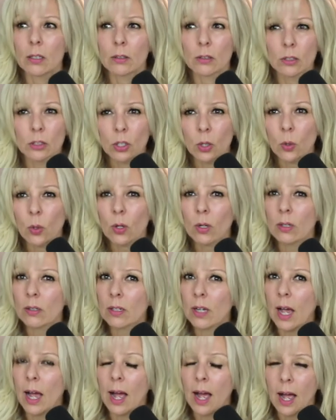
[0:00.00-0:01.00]

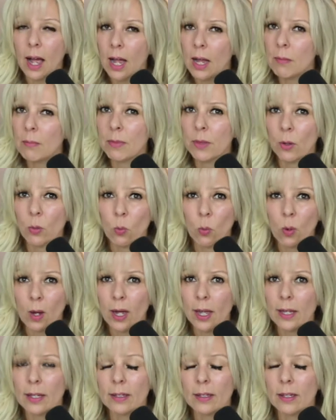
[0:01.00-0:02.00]
Lord, I'm the
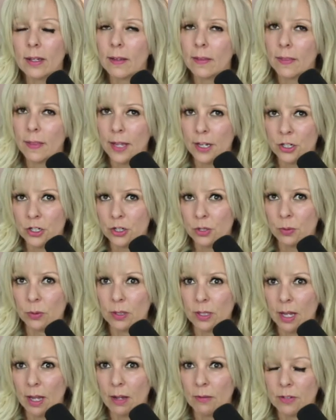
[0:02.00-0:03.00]
one that you
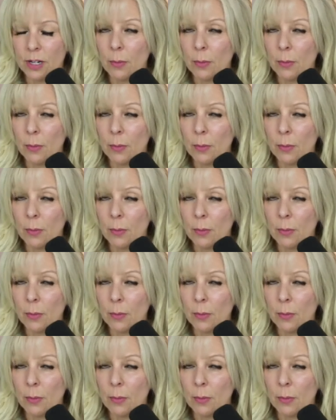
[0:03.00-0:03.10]
love.